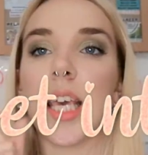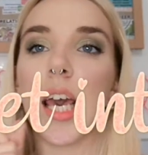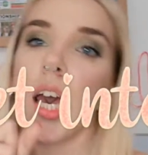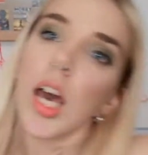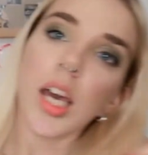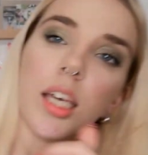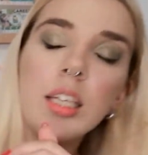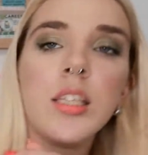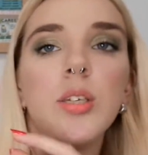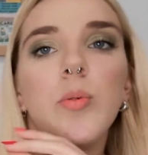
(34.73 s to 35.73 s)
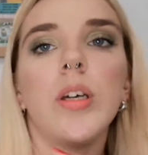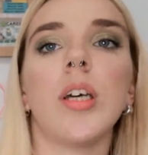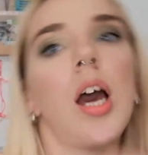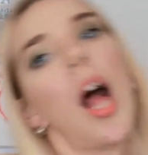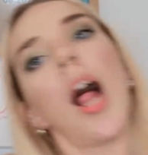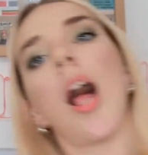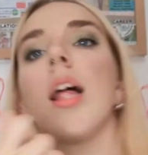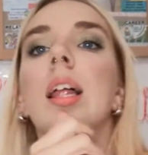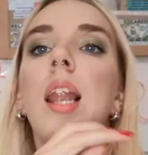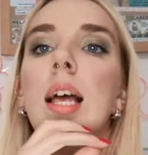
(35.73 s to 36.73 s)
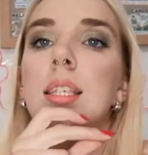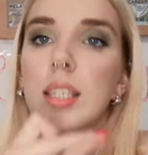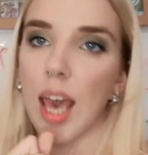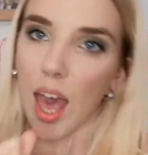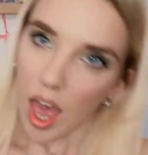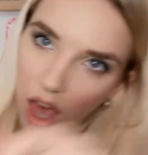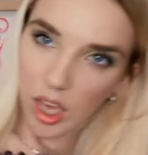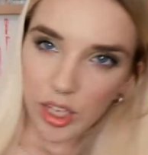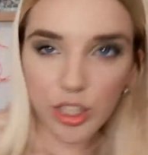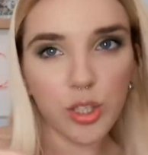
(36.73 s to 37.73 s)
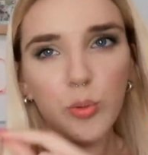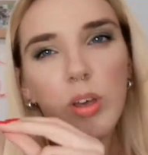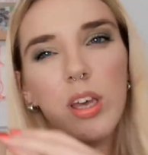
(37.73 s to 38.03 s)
get into it. Let's get into